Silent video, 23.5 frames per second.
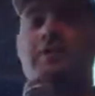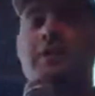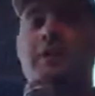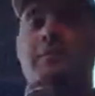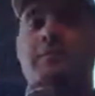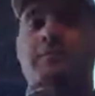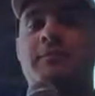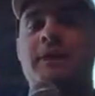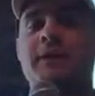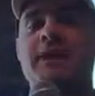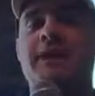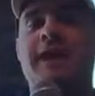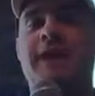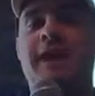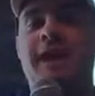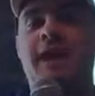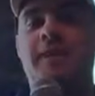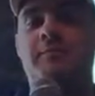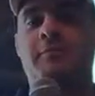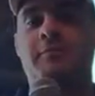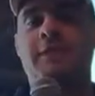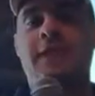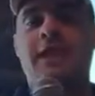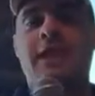to be a big
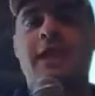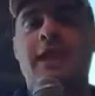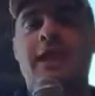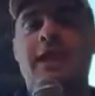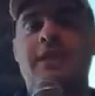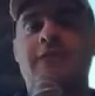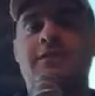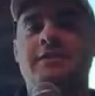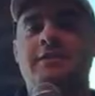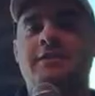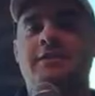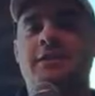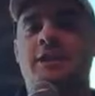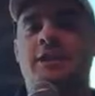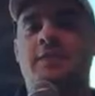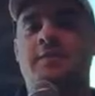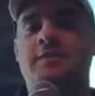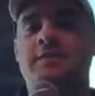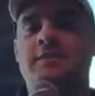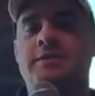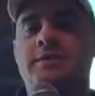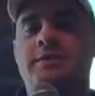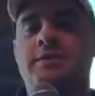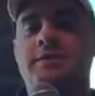gap in the center
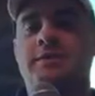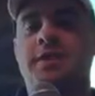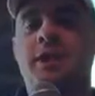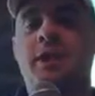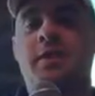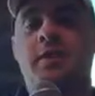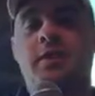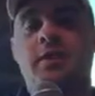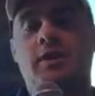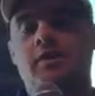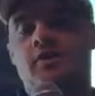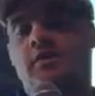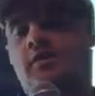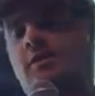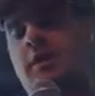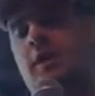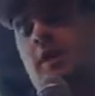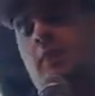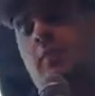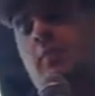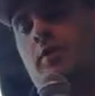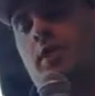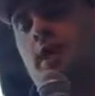position. And we're going to look at our